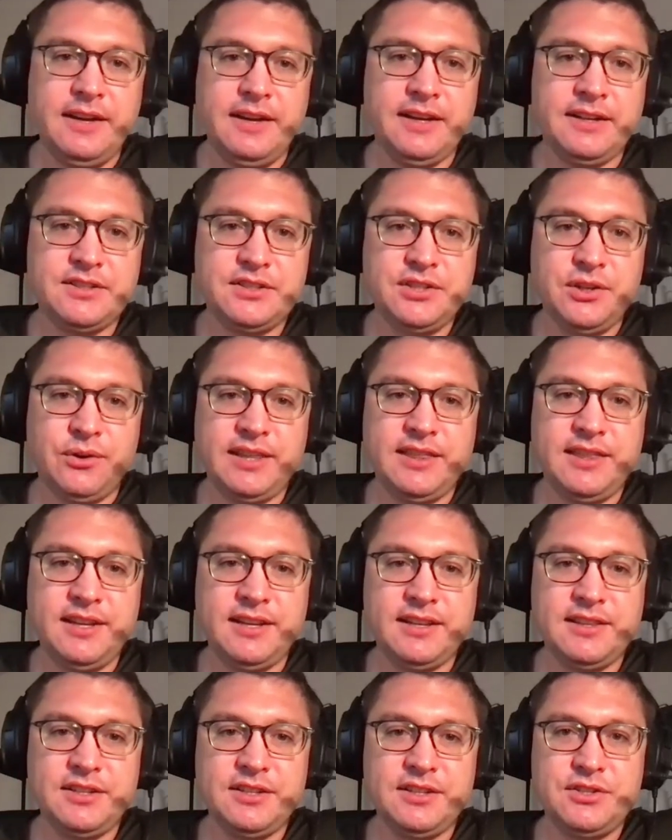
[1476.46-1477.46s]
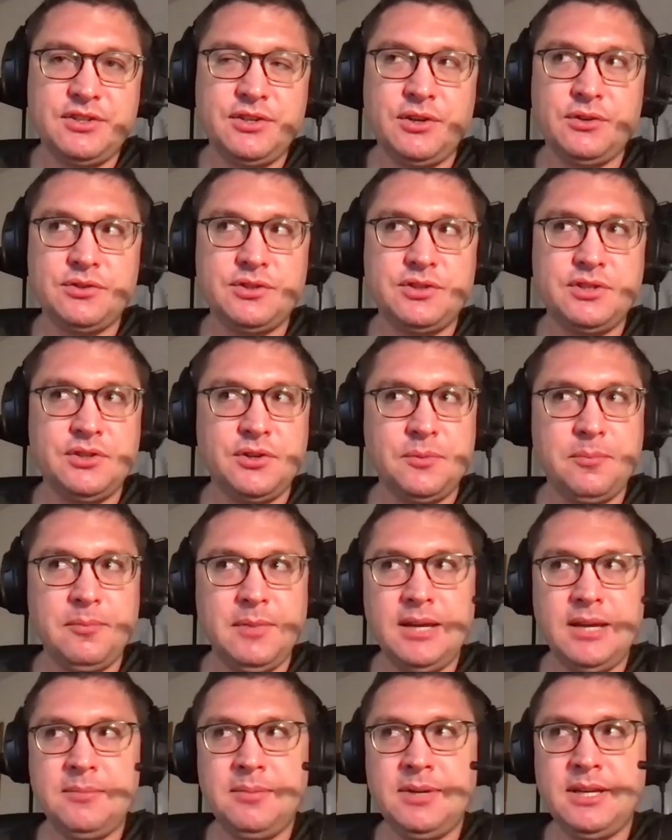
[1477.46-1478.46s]
And so I think this shows, you know,
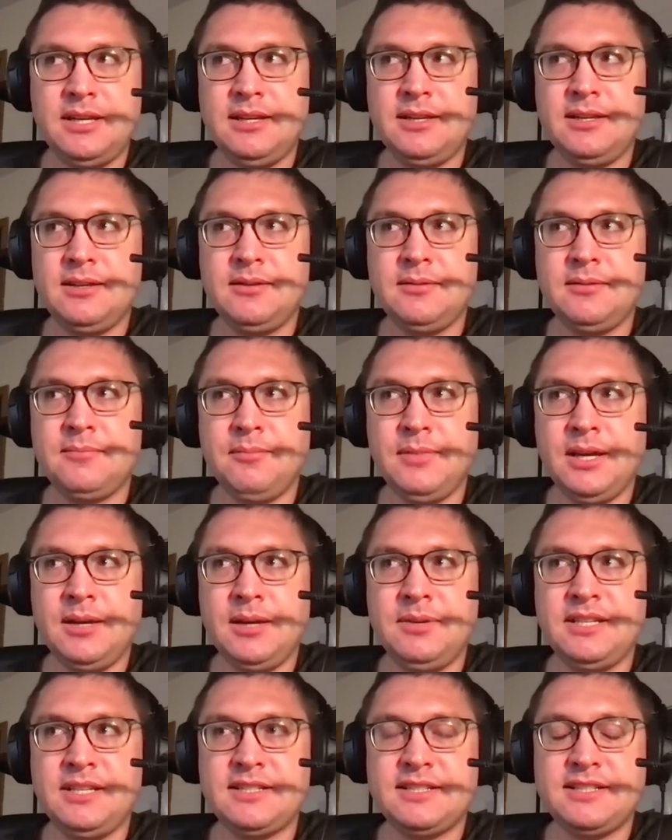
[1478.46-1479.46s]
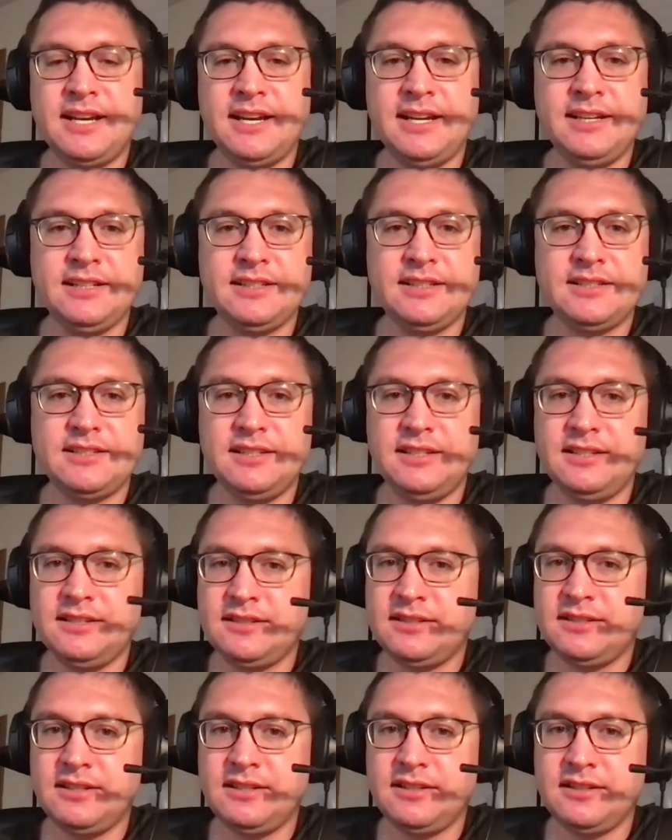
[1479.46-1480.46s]
maybe maybe science
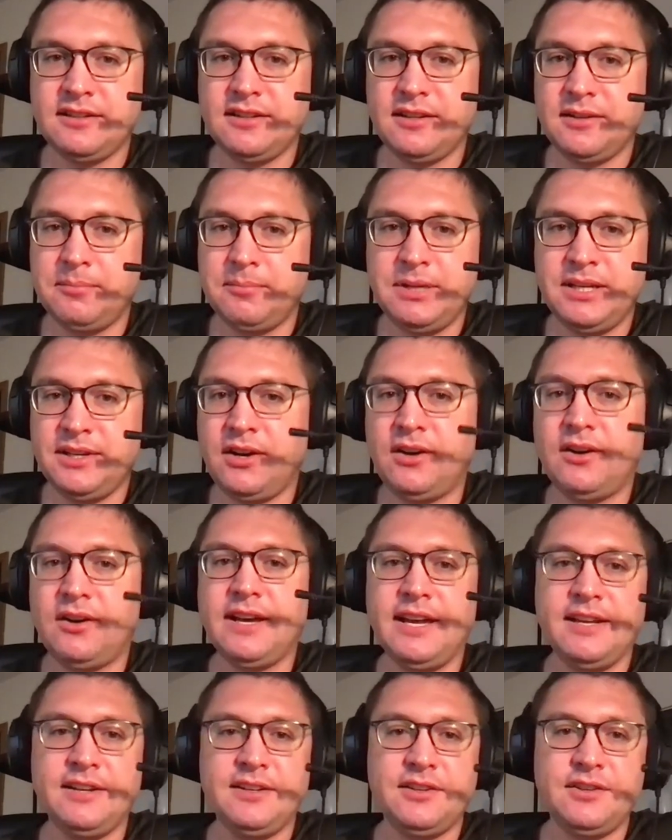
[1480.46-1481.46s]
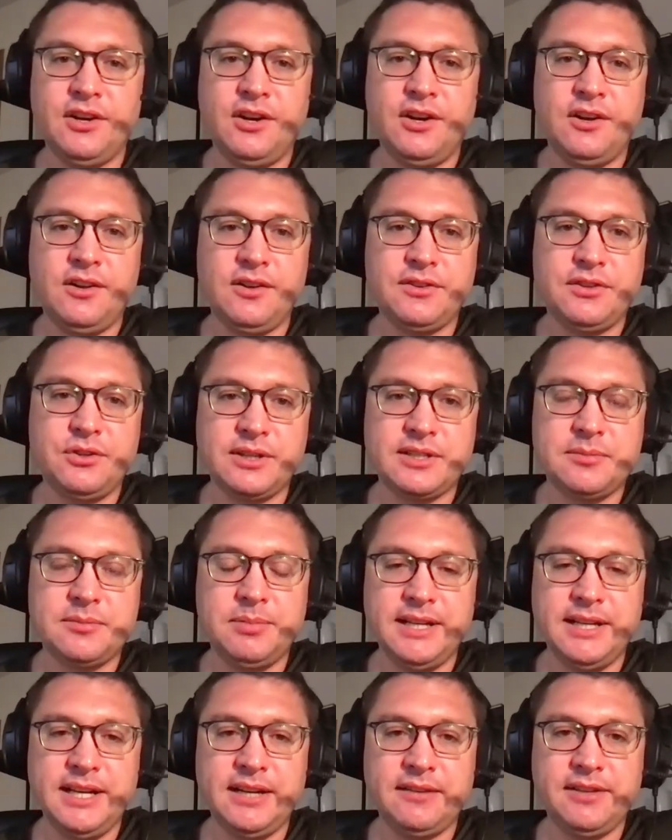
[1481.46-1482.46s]
isn't the be-all, end-all to
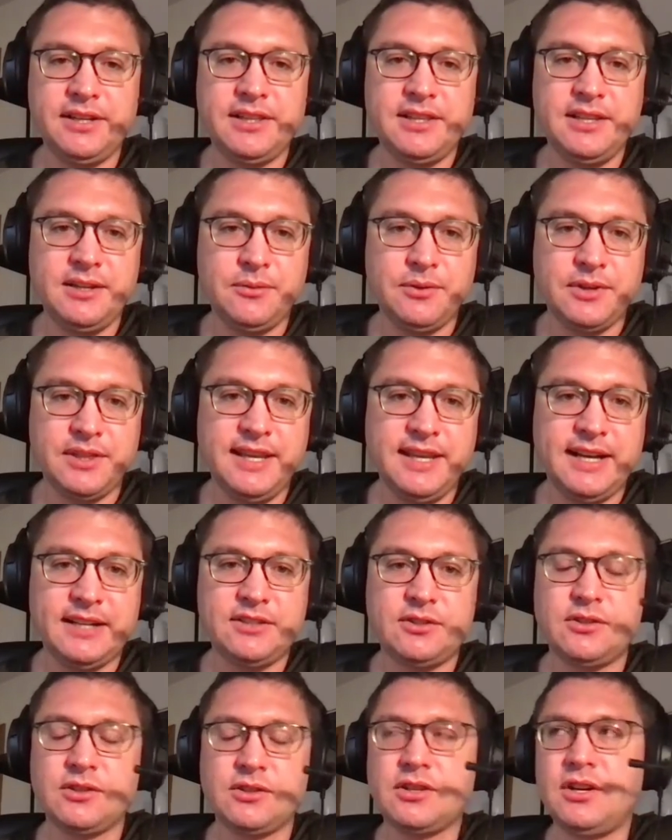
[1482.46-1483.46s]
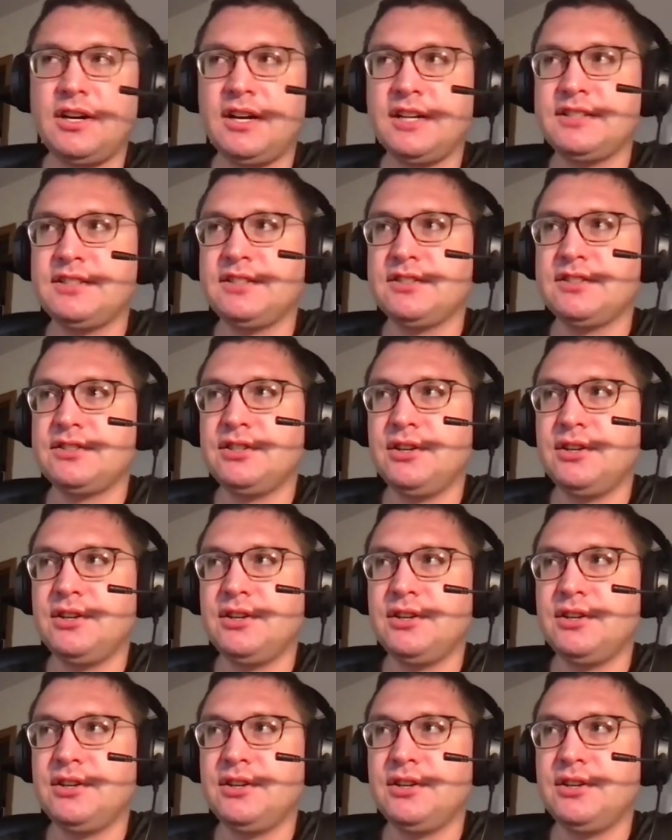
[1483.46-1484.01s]
explain everything with natural causes.